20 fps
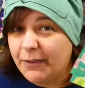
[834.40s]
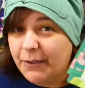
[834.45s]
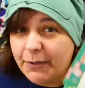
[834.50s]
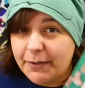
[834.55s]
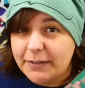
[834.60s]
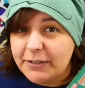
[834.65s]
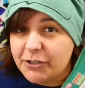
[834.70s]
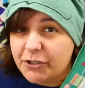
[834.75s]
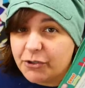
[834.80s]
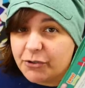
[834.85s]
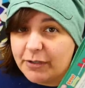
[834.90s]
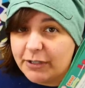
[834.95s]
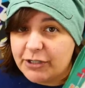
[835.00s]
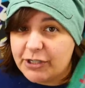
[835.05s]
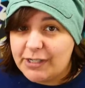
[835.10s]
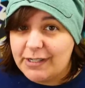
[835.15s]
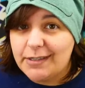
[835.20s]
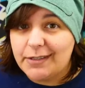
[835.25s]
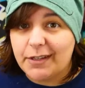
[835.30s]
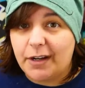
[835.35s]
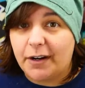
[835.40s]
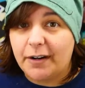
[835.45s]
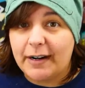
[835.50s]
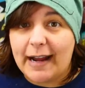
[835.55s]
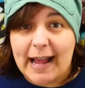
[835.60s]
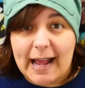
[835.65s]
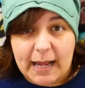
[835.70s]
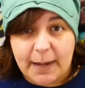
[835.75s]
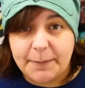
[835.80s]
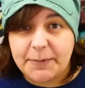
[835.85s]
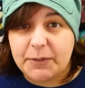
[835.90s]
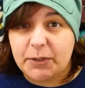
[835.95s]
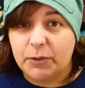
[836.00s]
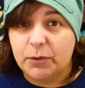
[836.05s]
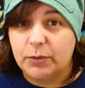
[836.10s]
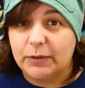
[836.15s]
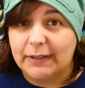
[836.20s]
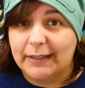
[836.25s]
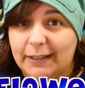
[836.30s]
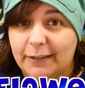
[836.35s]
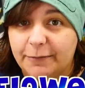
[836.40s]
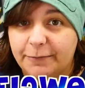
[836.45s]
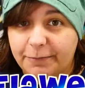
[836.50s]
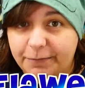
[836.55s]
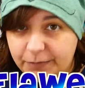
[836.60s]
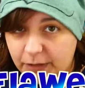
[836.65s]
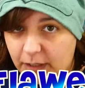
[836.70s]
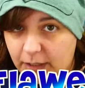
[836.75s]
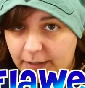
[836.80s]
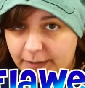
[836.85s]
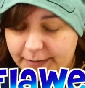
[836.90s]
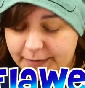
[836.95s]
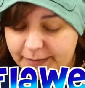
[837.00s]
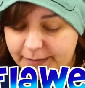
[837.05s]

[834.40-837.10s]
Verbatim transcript: their instructions are absolutely flawed.